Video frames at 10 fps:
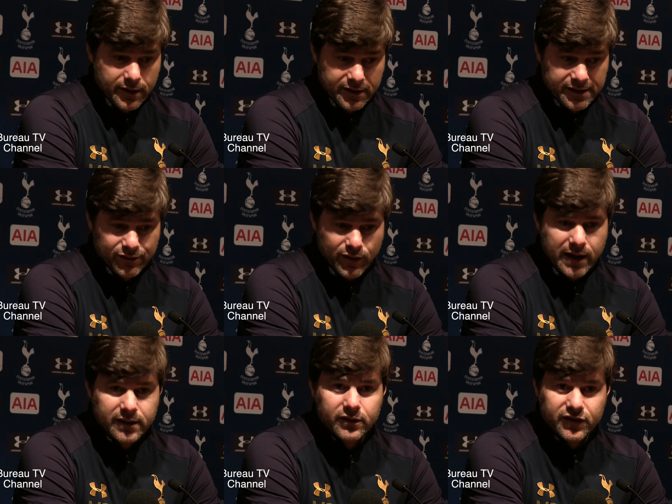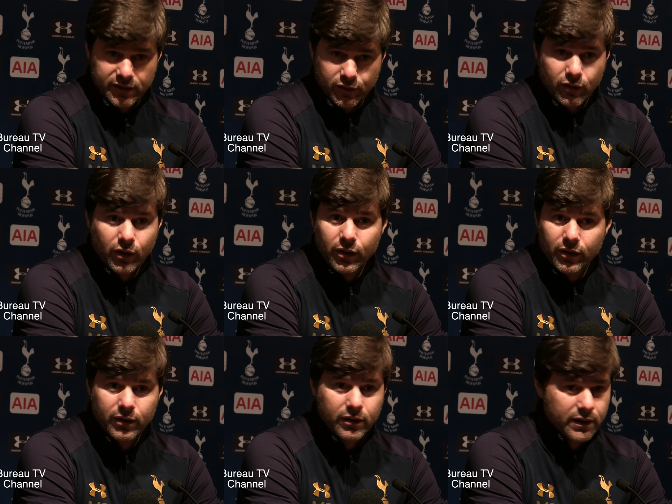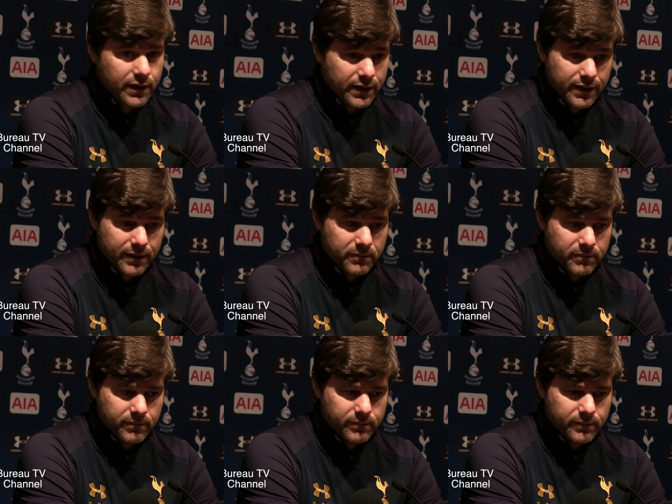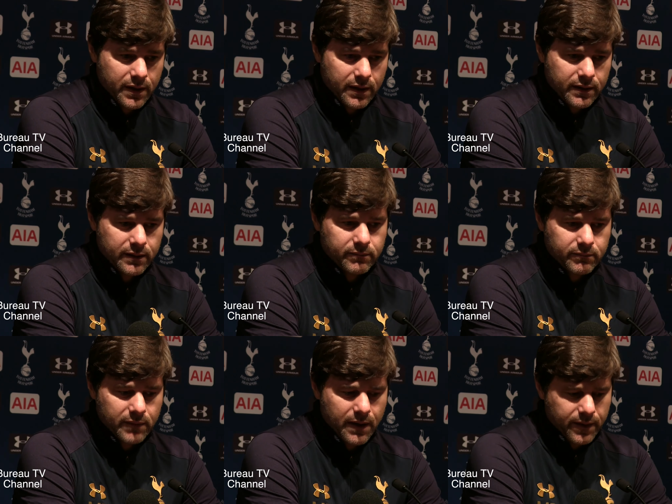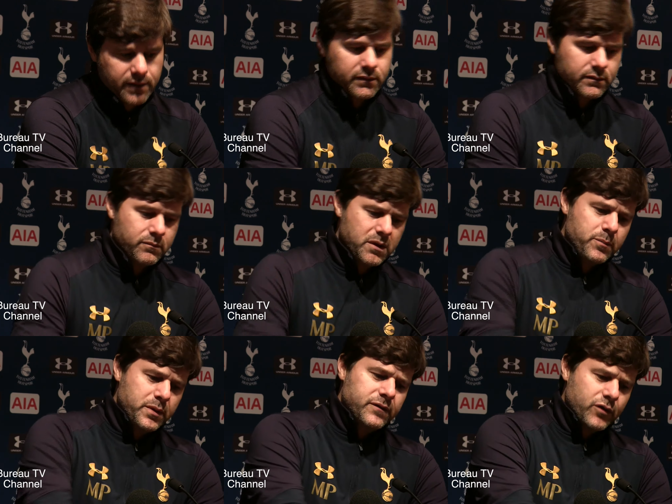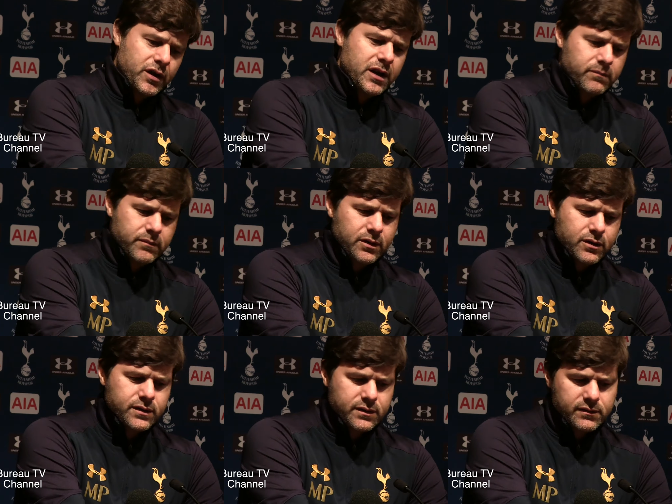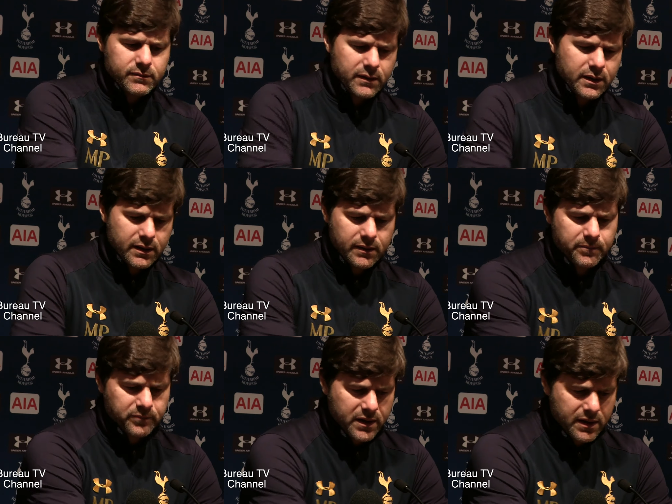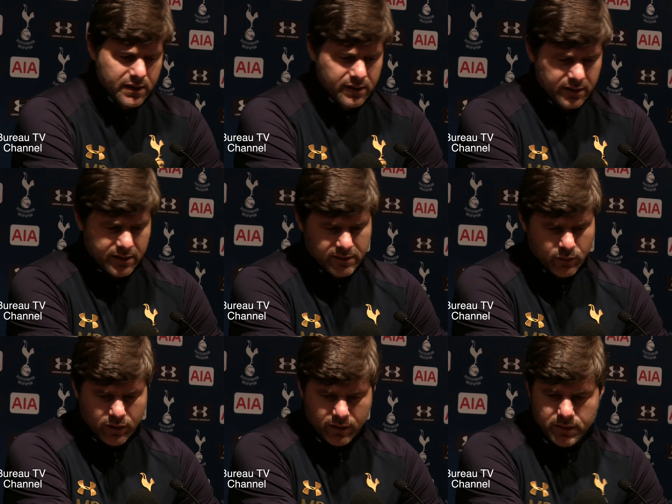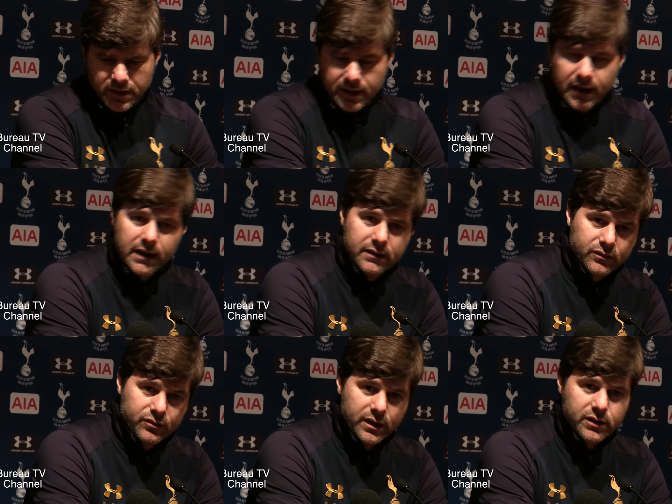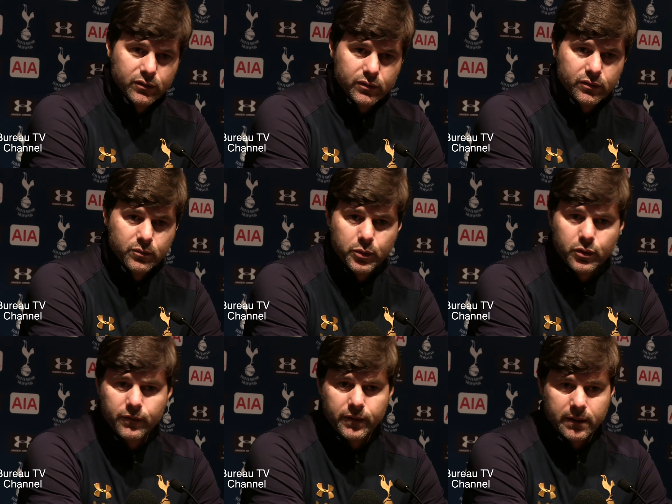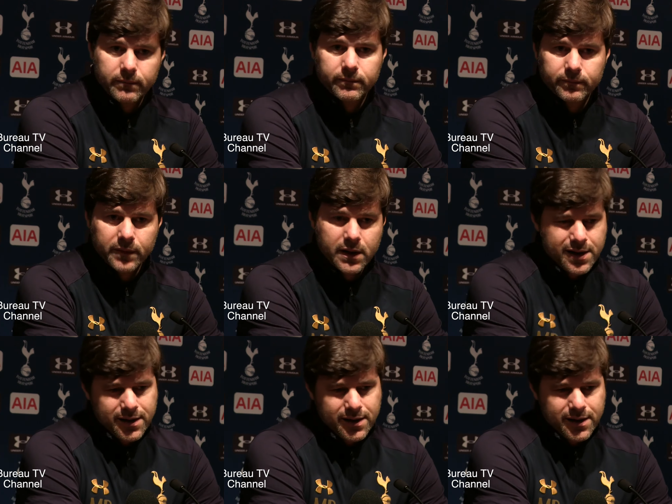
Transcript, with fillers: his run in the second goal. Um, uh, I think very pleased for him because um, he is working very hard to try to, to improve, and